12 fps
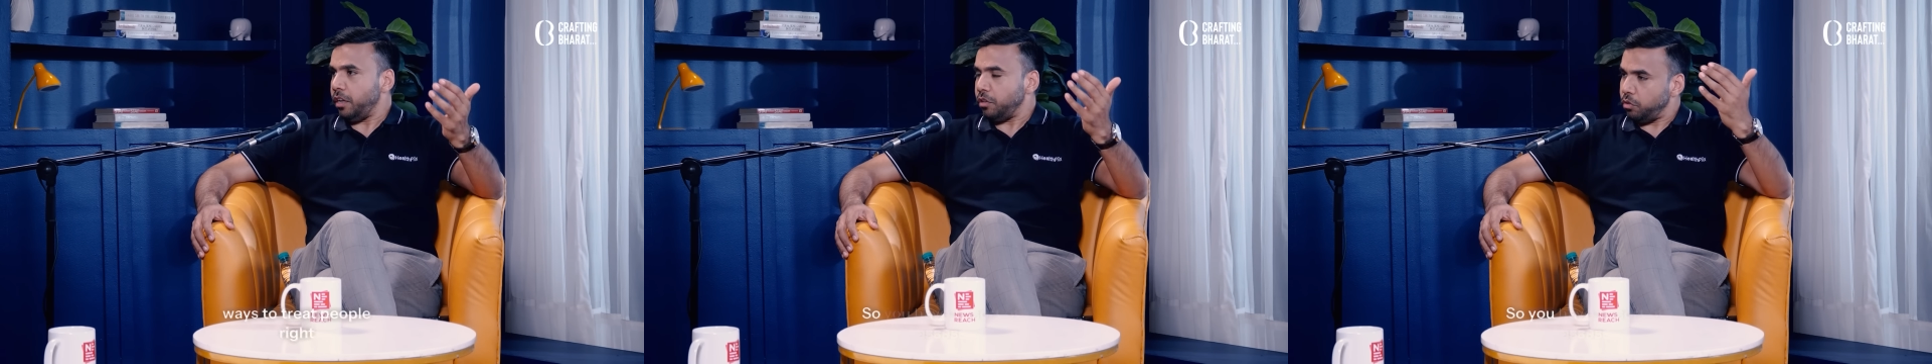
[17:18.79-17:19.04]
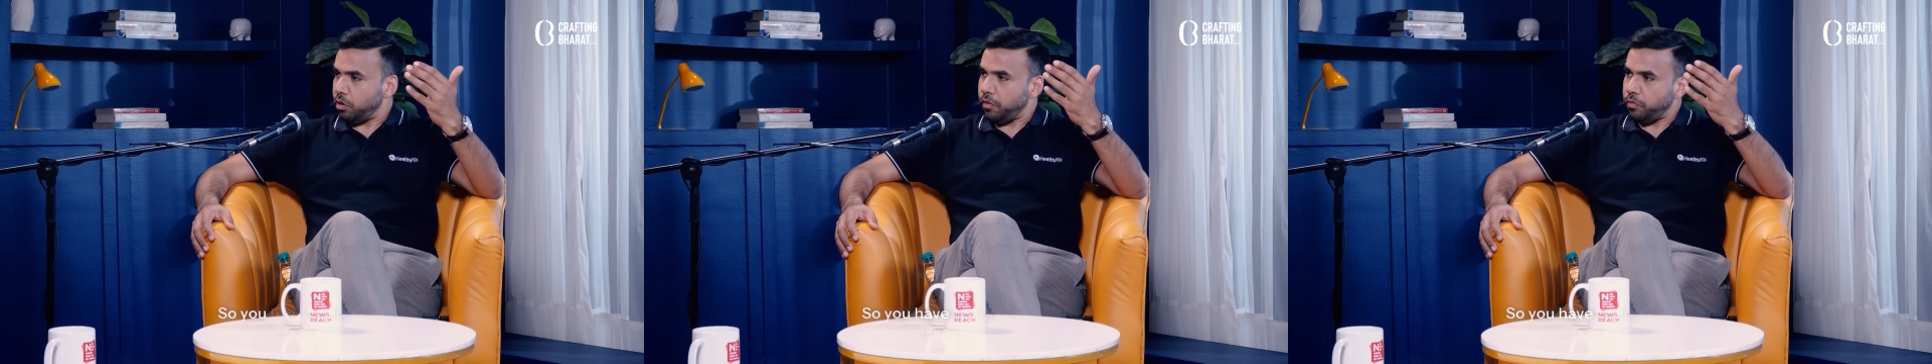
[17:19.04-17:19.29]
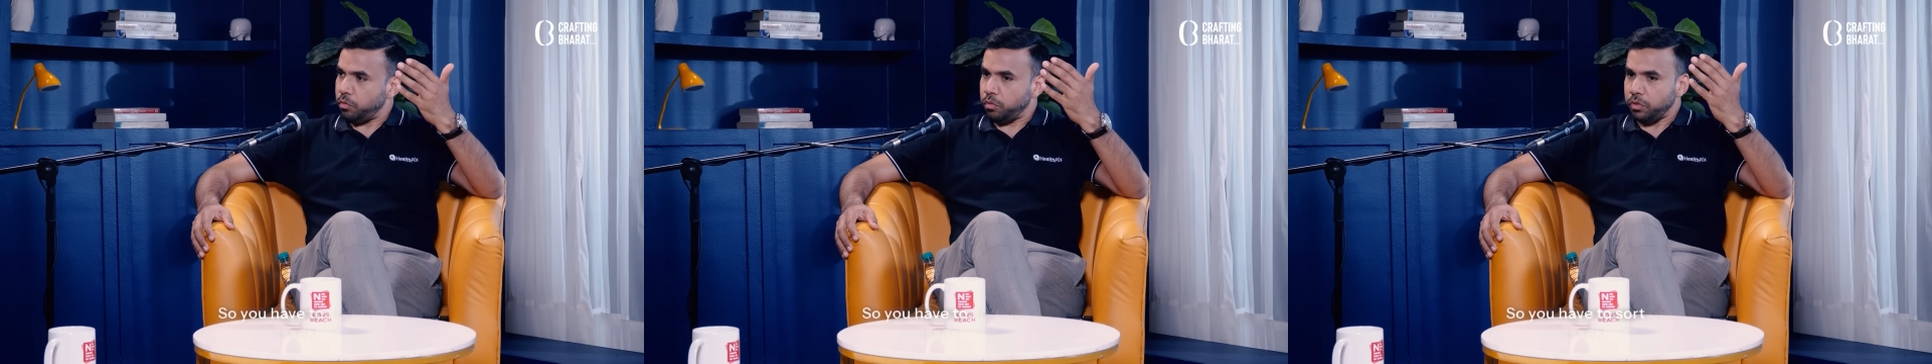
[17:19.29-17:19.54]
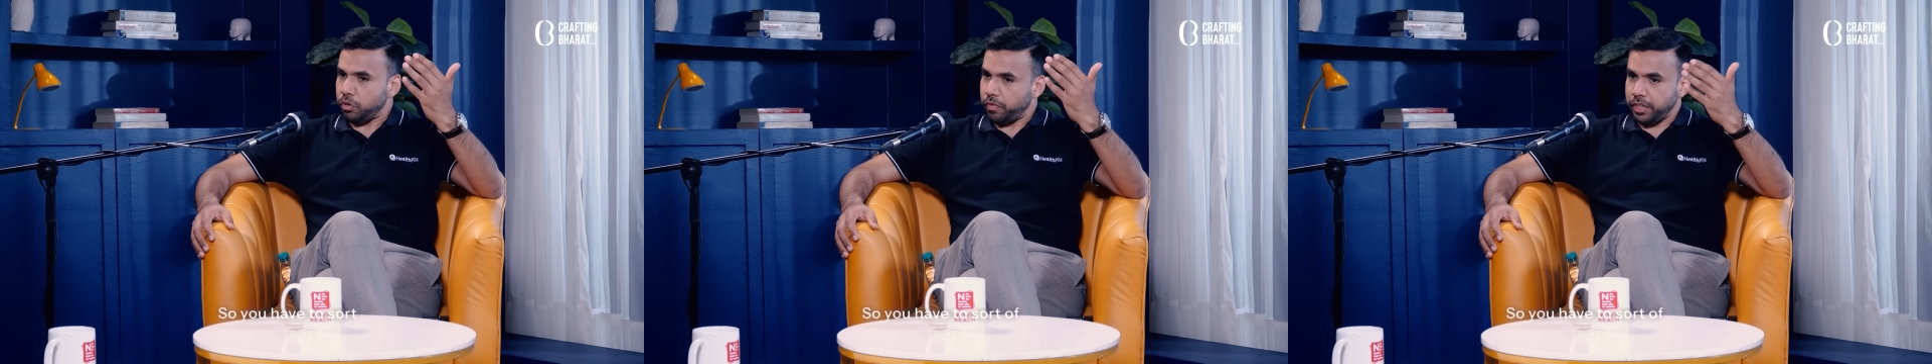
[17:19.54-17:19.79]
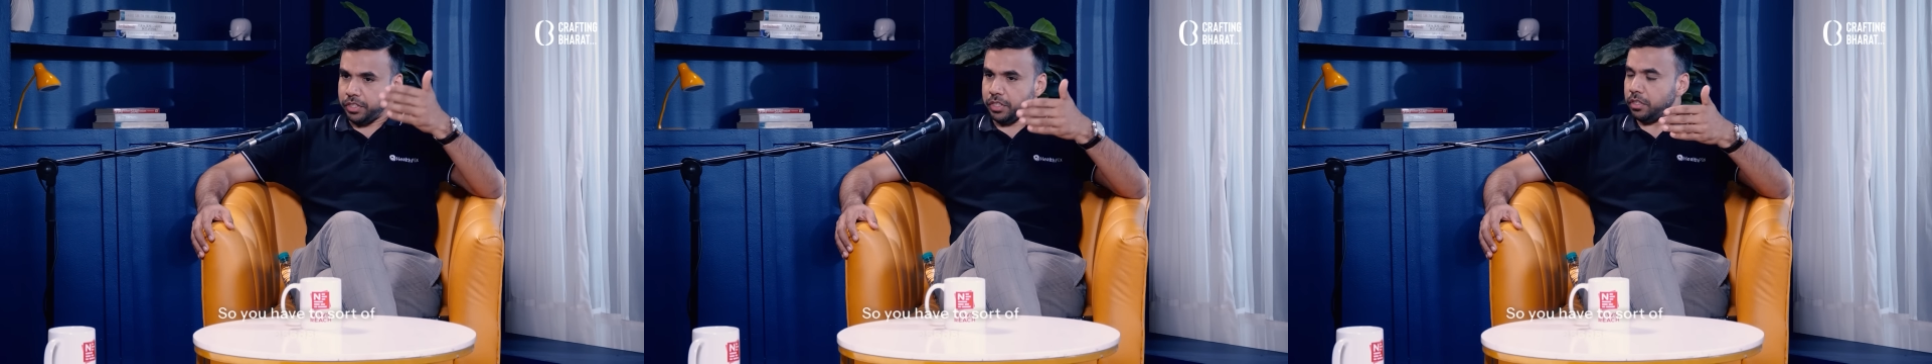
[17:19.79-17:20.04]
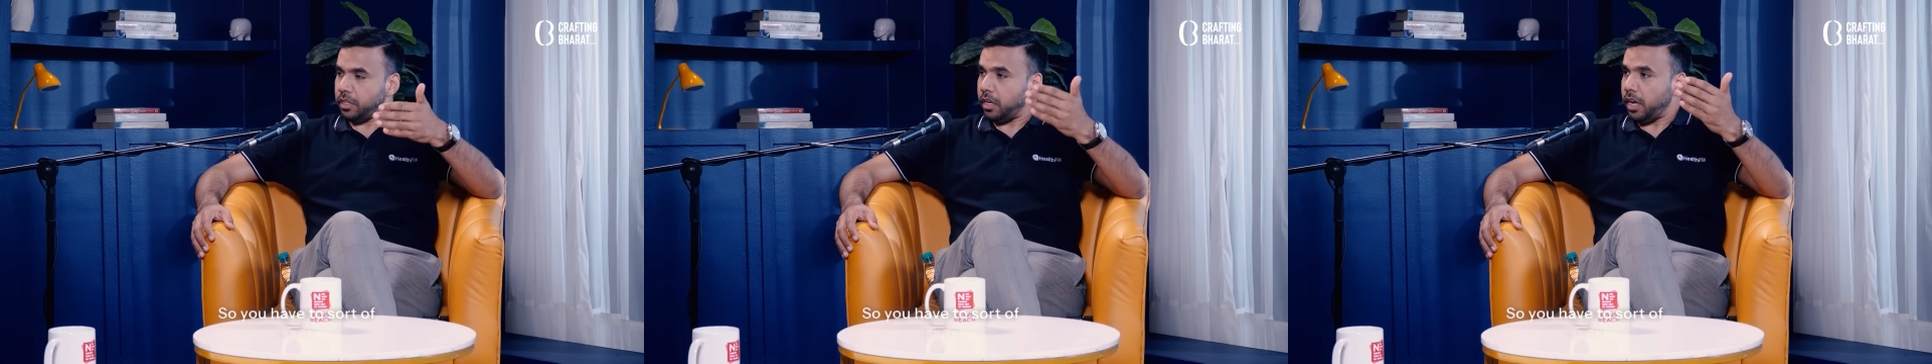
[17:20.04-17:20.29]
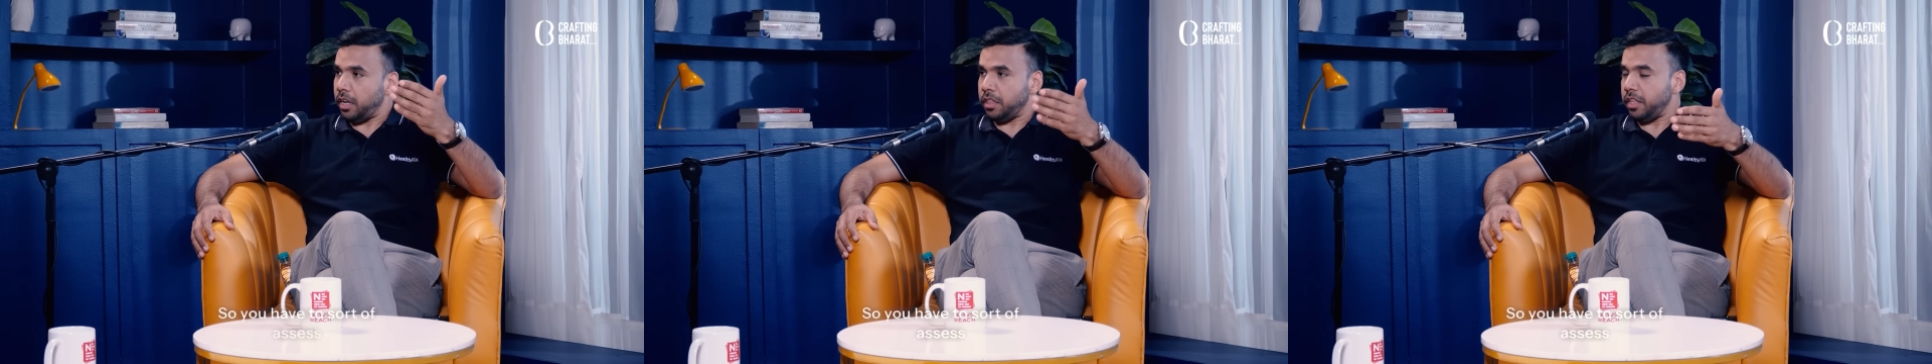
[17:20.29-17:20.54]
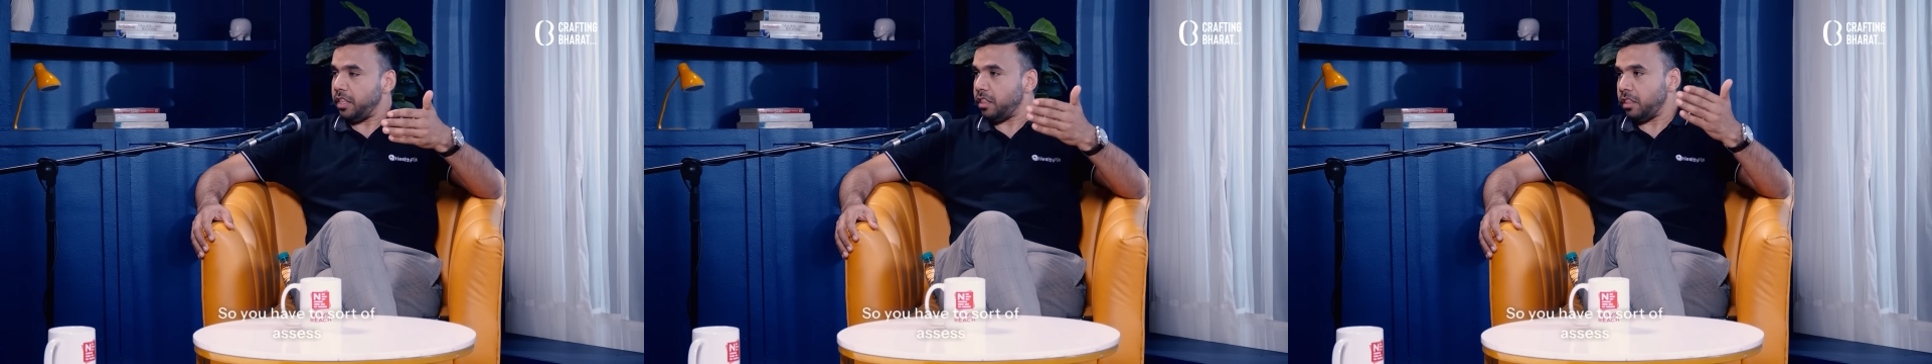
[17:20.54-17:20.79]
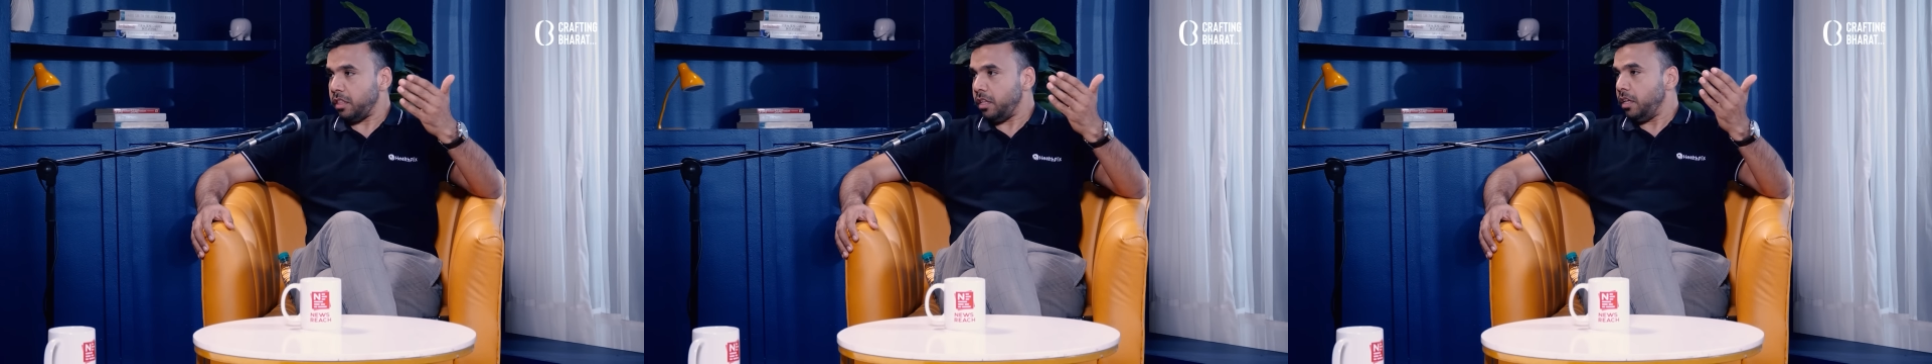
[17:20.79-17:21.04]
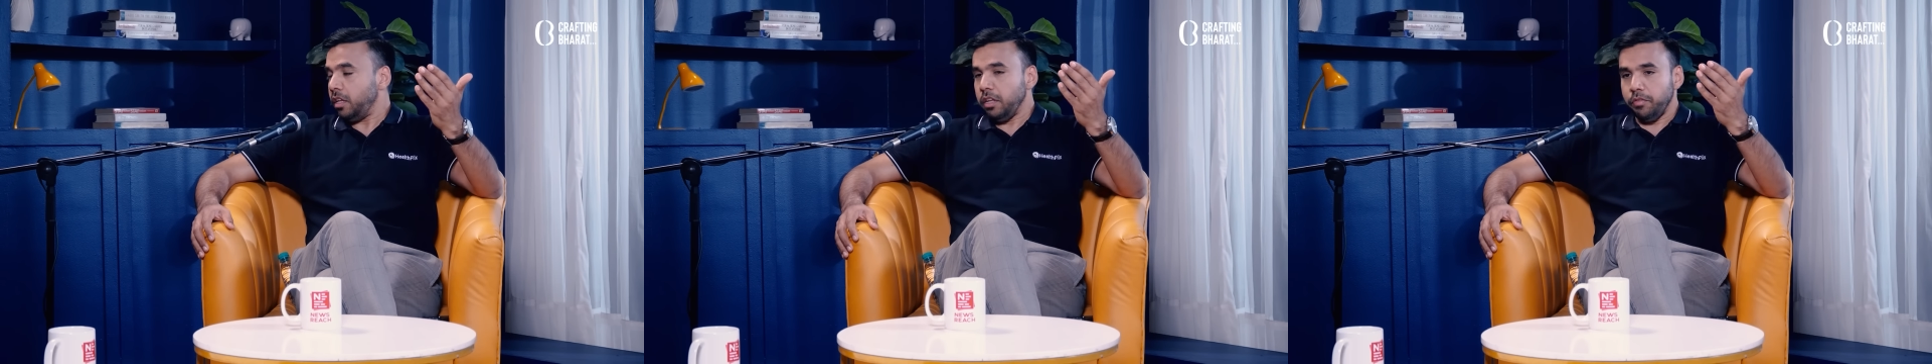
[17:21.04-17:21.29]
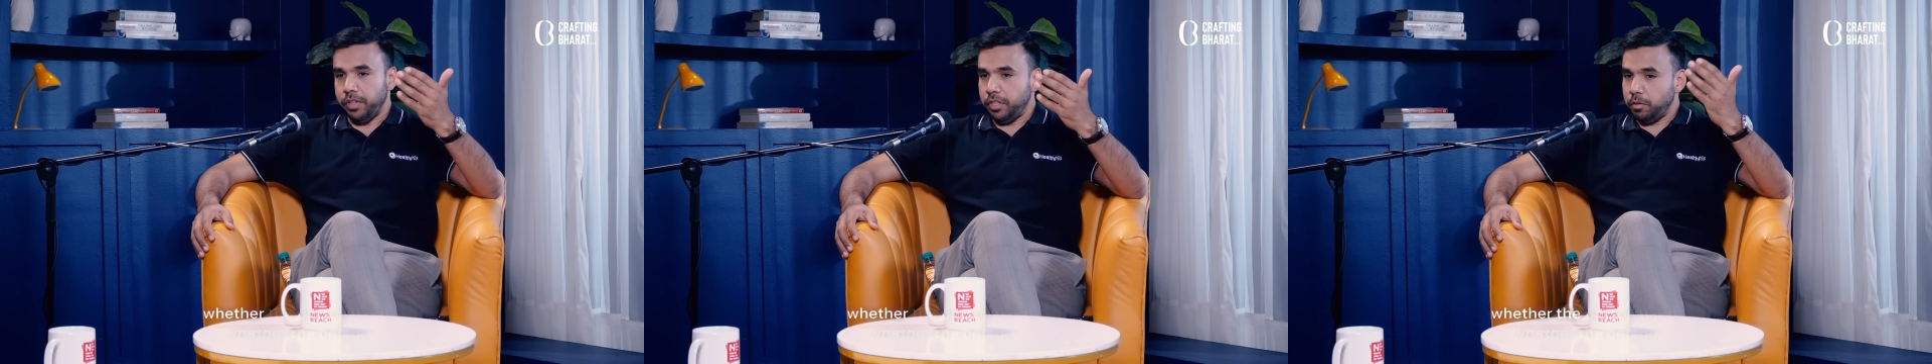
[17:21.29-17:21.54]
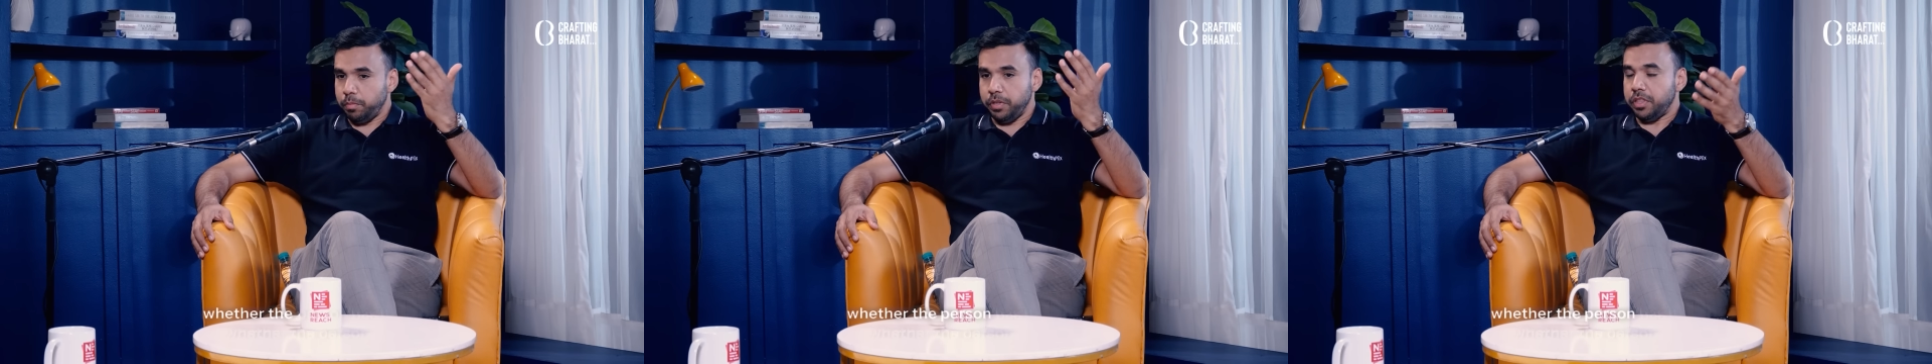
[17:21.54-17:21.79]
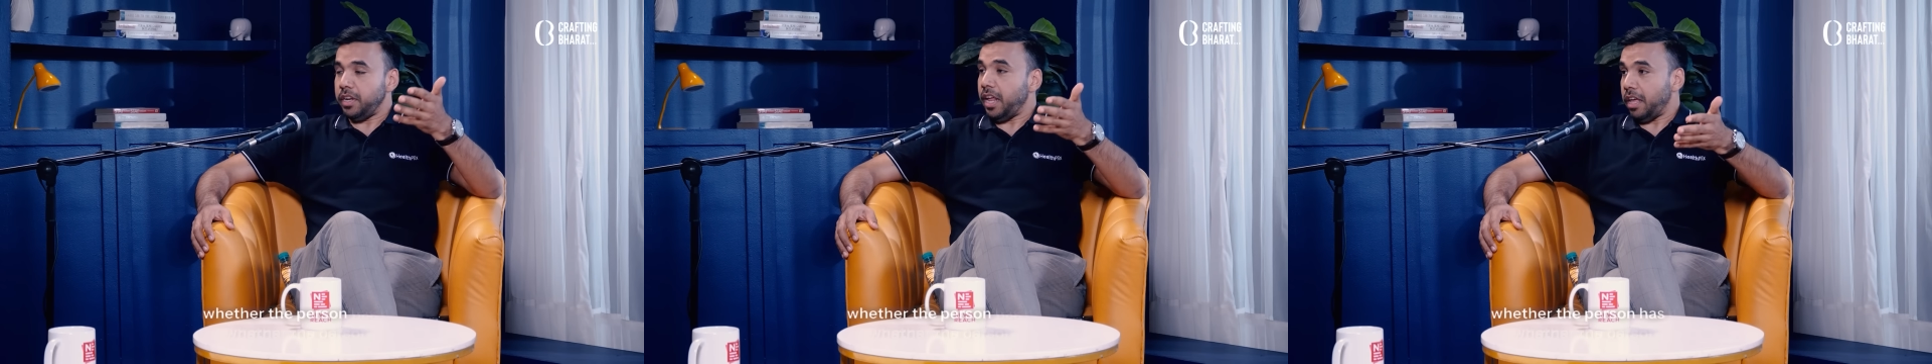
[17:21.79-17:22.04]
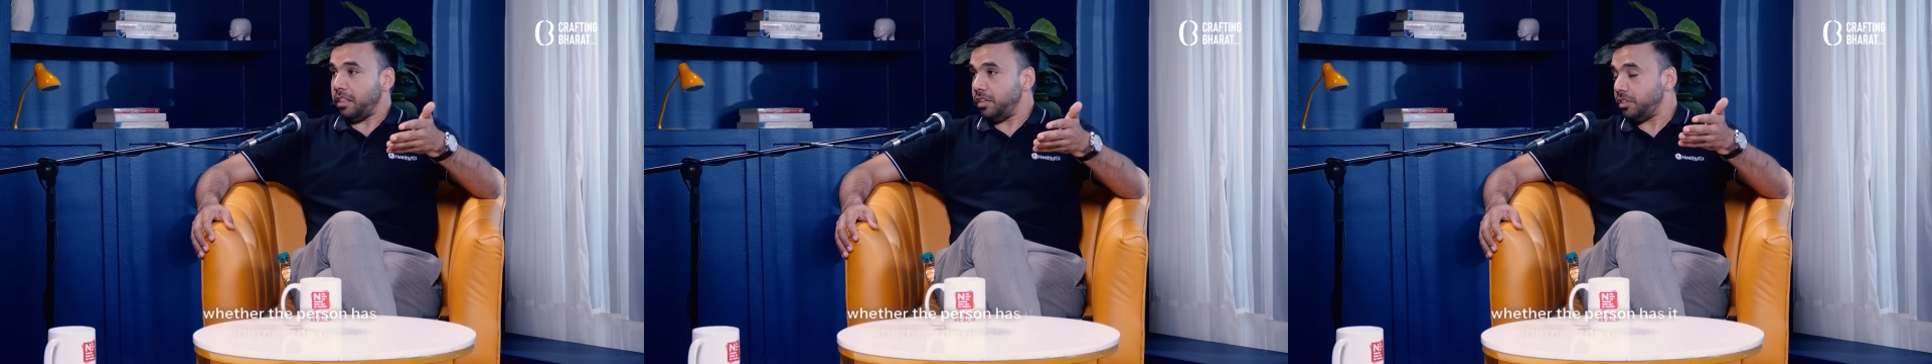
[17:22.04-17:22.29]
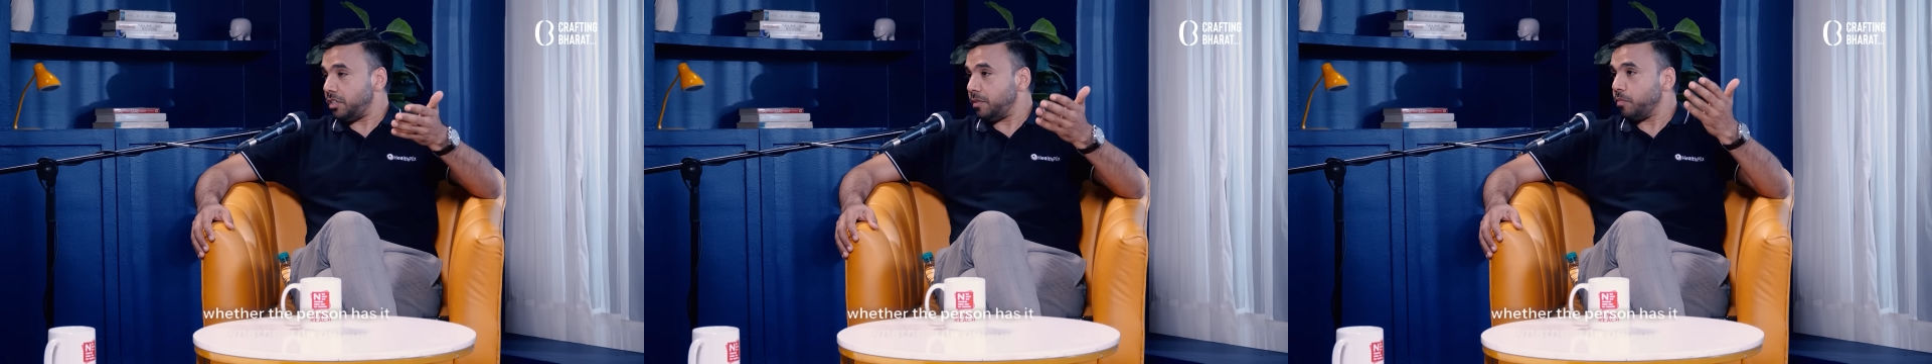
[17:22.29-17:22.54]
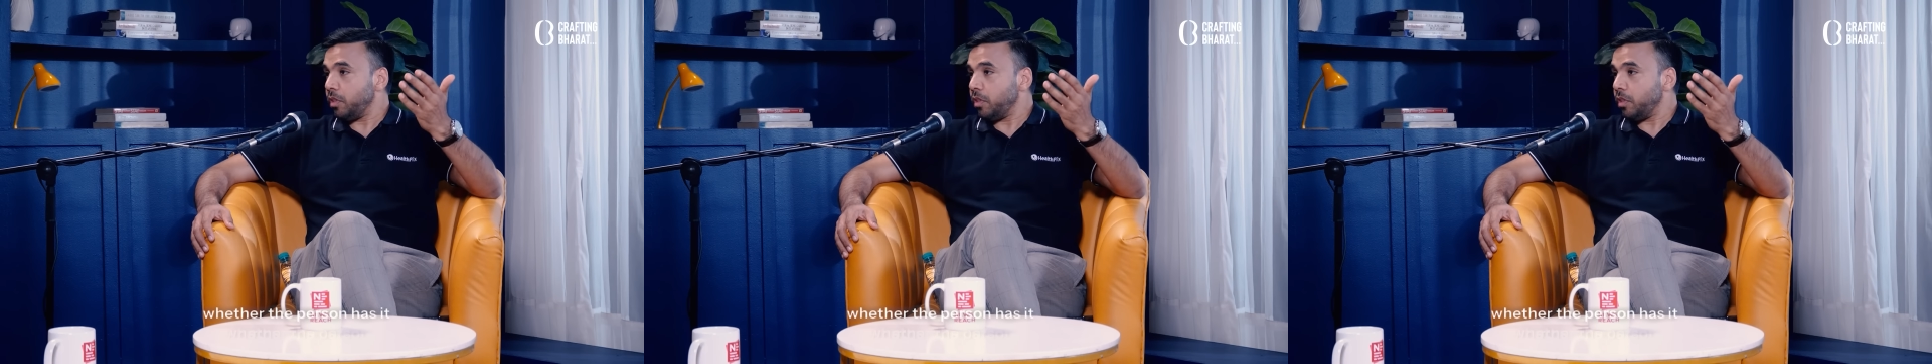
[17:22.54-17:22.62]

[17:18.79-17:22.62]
So you have to sort of assess whether the person has it,